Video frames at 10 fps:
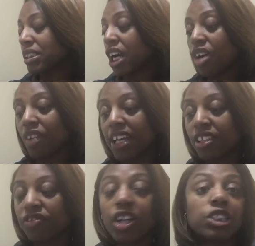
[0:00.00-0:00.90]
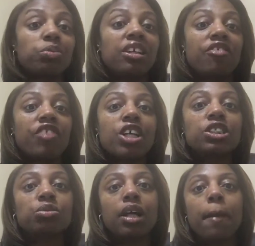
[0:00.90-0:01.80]
All right, the first
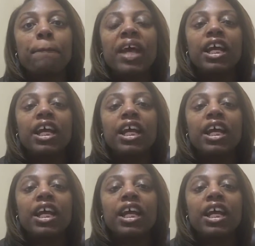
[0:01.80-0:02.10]
one,